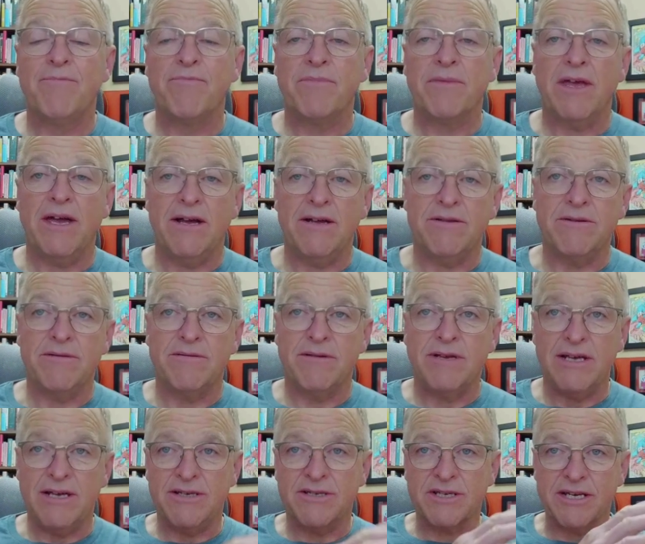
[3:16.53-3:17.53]
And
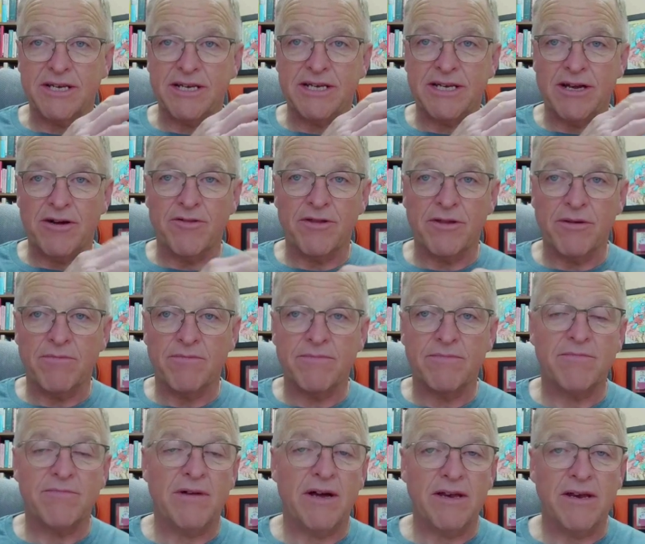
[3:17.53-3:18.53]
he's going to tell
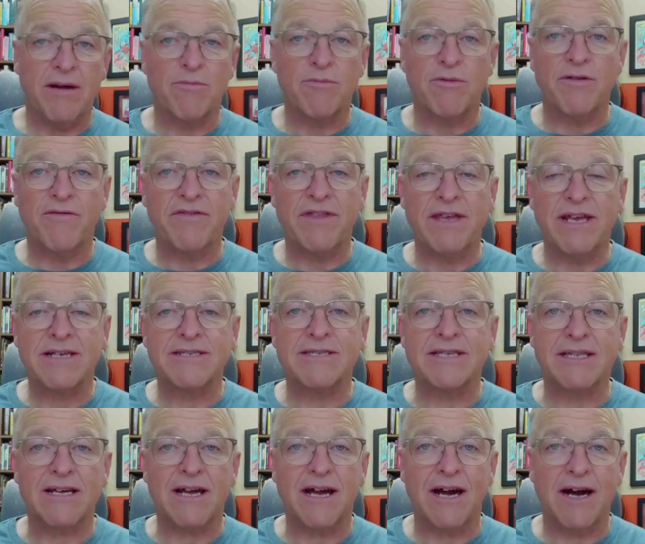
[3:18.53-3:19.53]
them a number of things
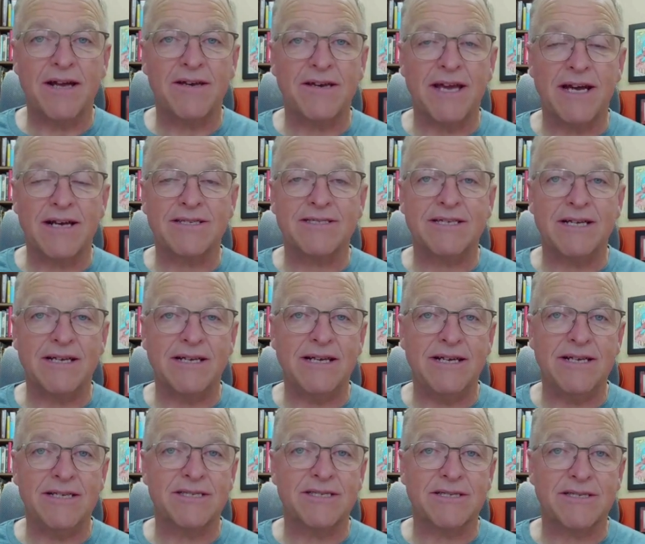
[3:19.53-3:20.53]
in the context that
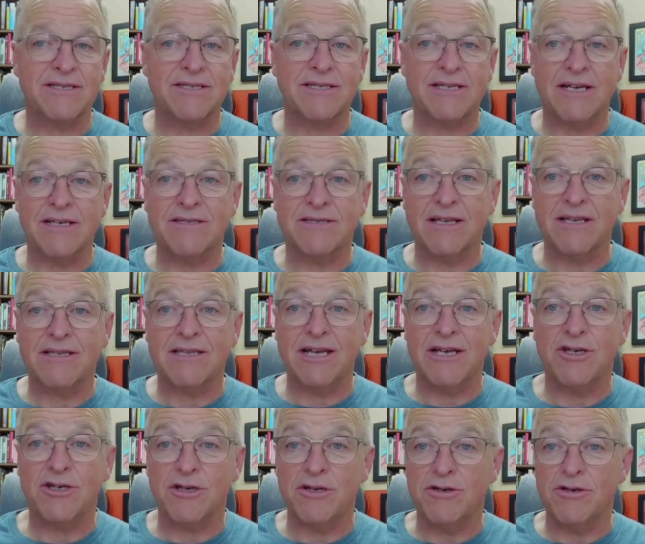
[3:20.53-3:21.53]
he says that they
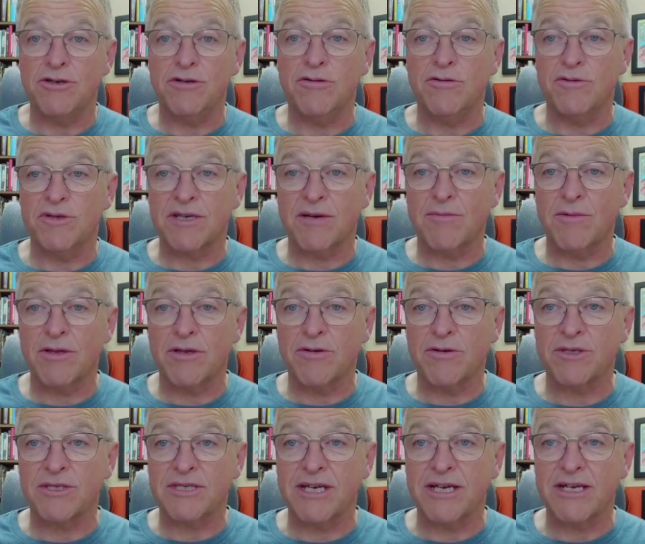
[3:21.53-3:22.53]
should do. Some of
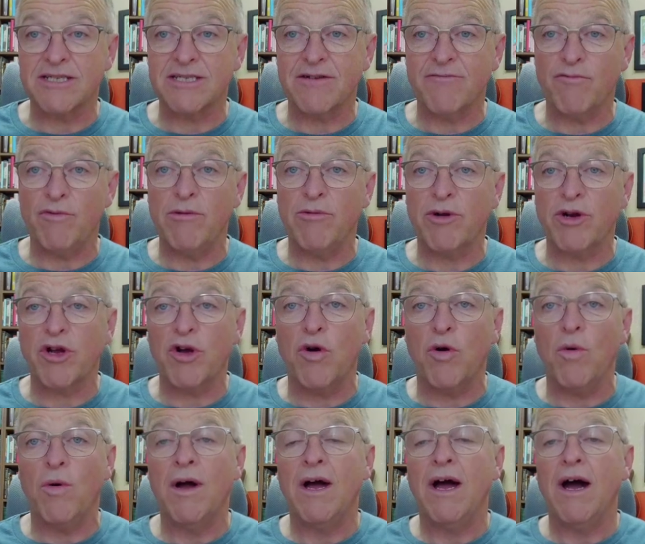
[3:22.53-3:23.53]
those things, if we were to
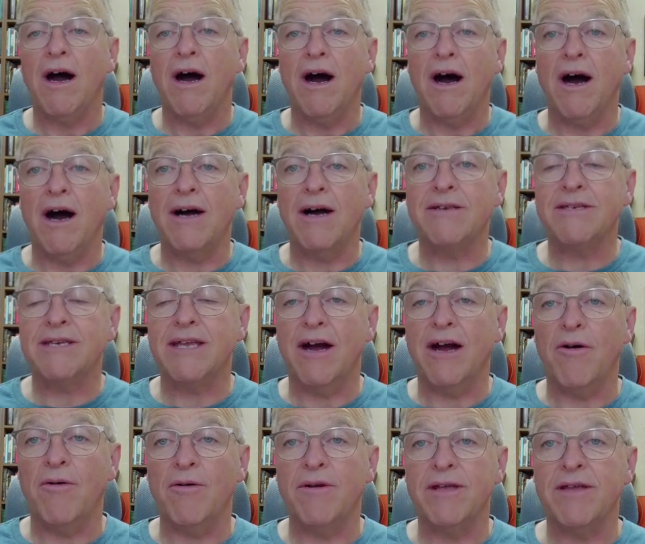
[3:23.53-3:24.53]
go on
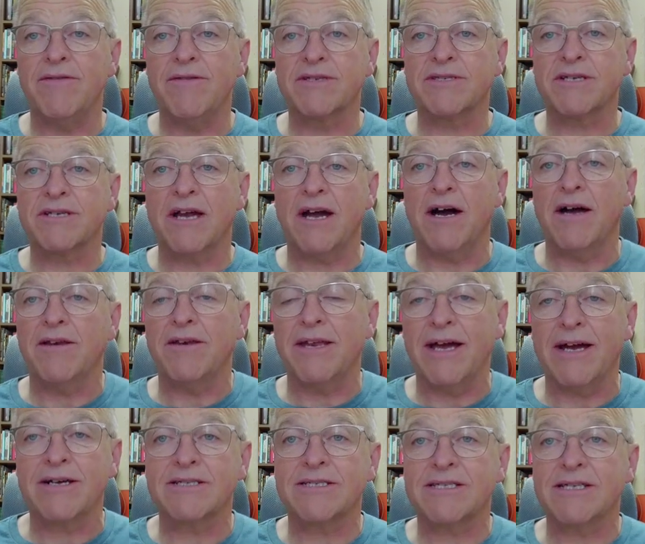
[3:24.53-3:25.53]
down in this
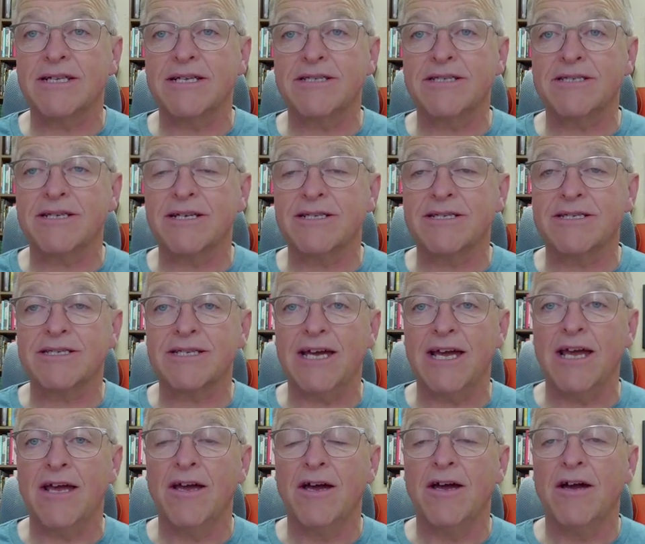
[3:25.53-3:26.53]
context, that he's going to
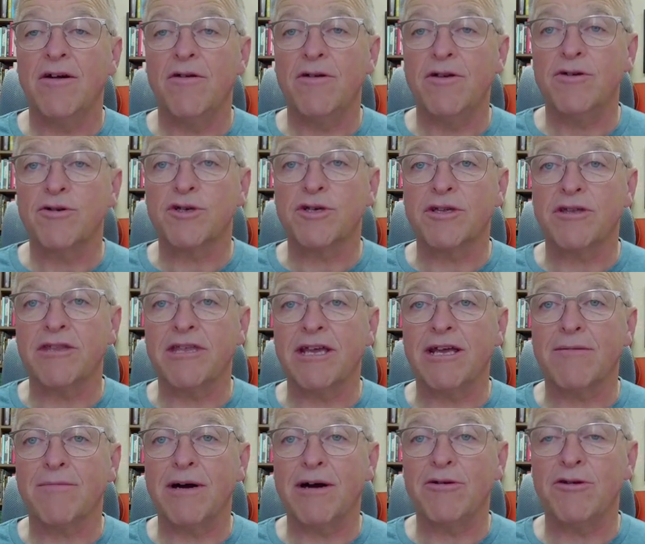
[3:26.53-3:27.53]
say you should
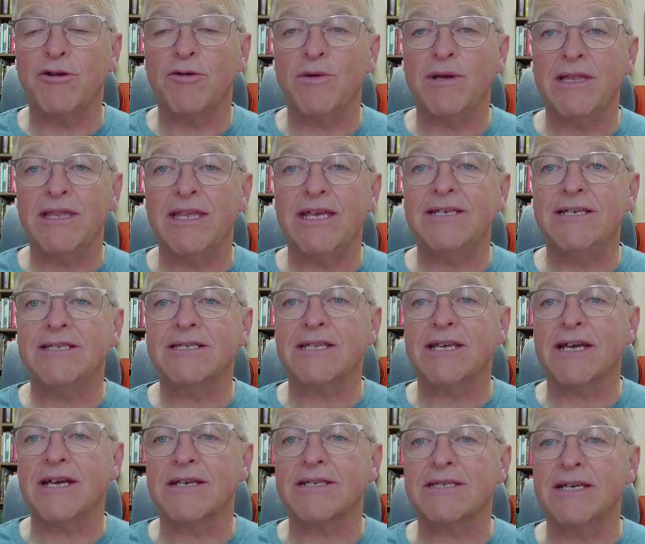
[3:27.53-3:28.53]
think about doing these
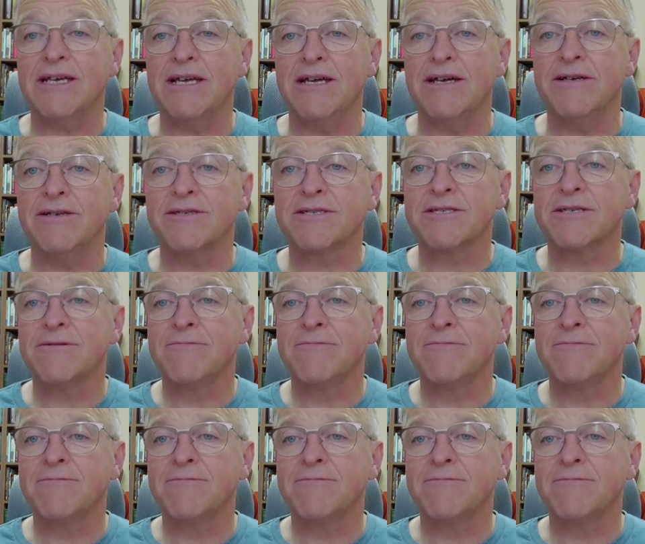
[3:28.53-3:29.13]
things is